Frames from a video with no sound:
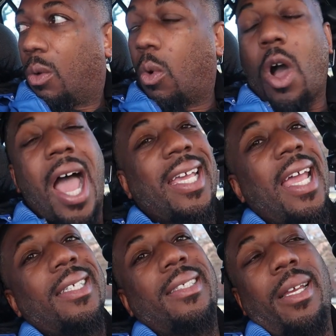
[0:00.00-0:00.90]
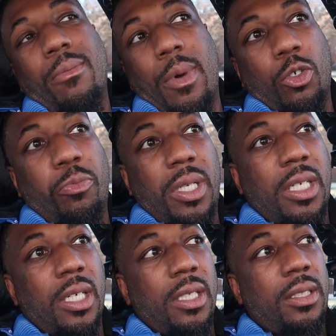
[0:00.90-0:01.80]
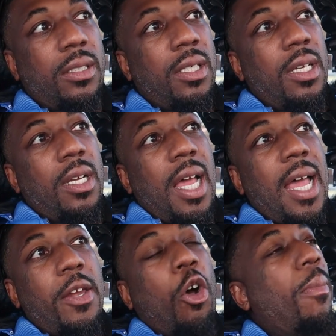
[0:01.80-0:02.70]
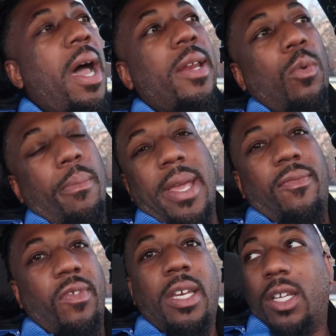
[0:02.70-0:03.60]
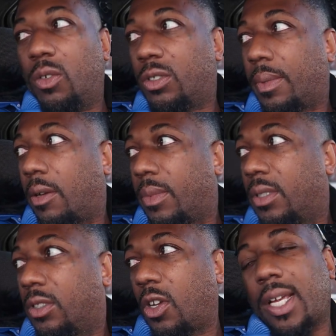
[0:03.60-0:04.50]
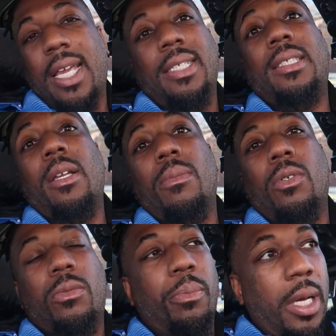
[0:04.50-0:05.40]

Well, I can't say the most because nobody would make videos about me. So I can't say the most.